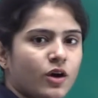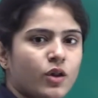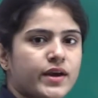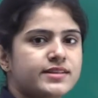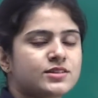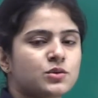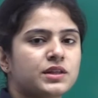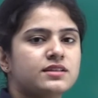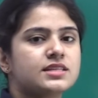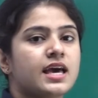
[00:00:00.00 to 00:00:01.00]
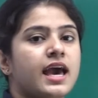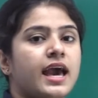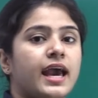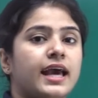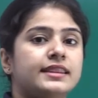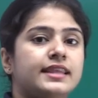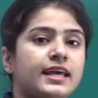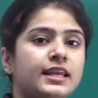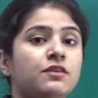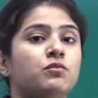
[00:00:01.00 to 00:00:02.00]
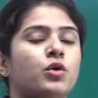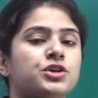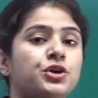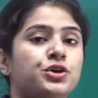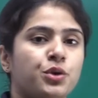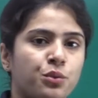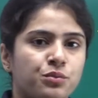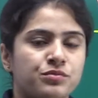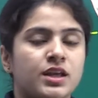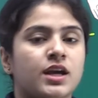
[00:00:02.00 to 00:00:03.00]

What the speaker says: Alright students, and then what you do,